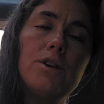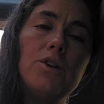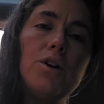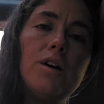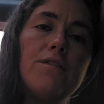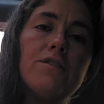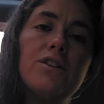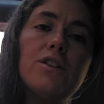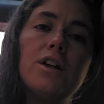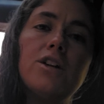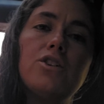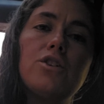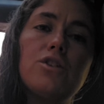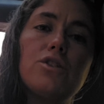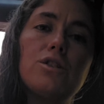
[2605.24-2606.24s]
you have to
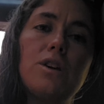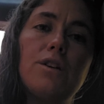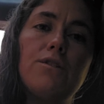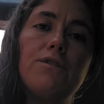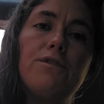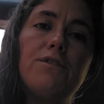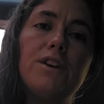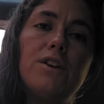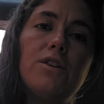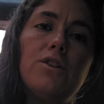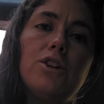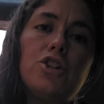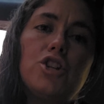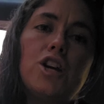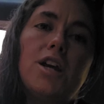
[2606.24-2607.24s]
let yourself feel
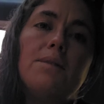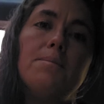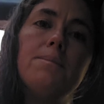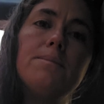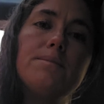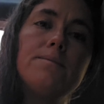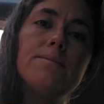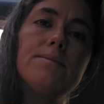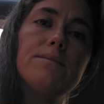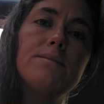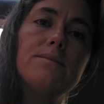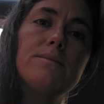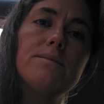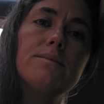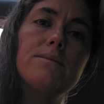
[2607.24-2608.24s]
the shame.
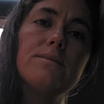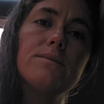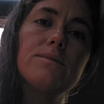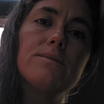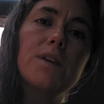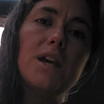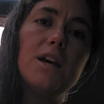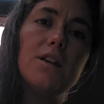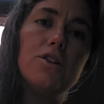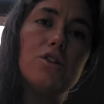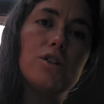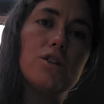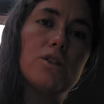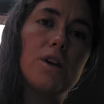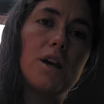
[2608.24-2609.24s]
Can't
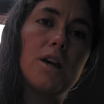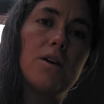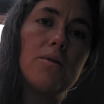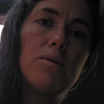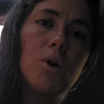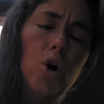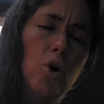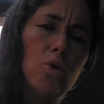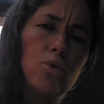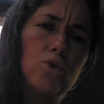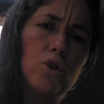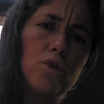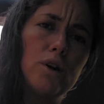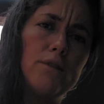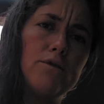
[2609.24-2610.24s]
just
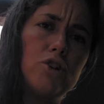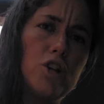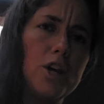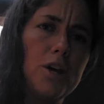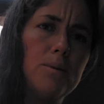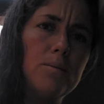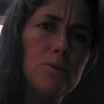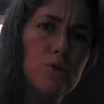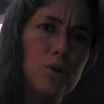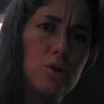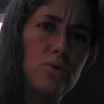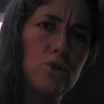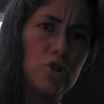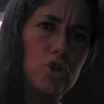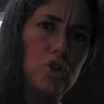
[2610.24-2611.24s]
don't have shame,
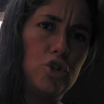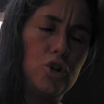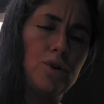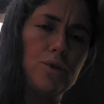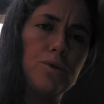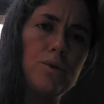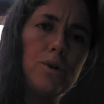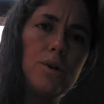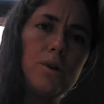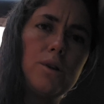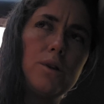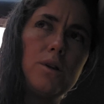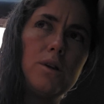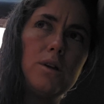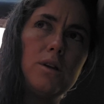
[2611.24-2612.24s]
so just don't.
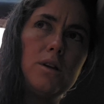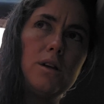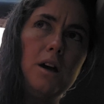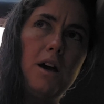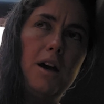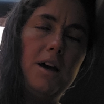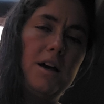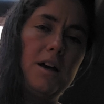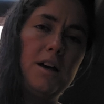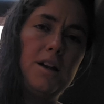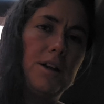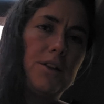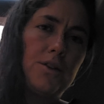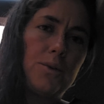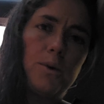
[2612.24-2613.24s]

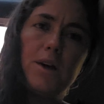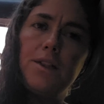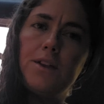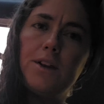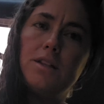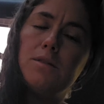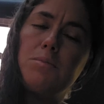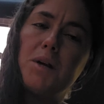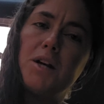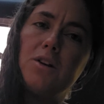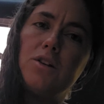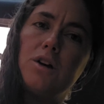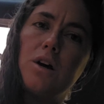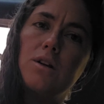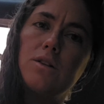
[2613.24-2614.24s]
Another way that it's
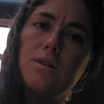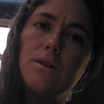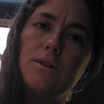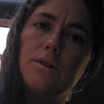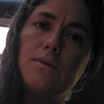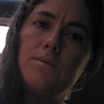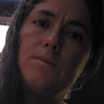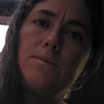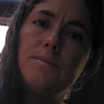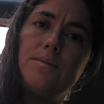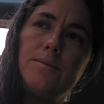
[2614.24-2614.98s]
paradoxical.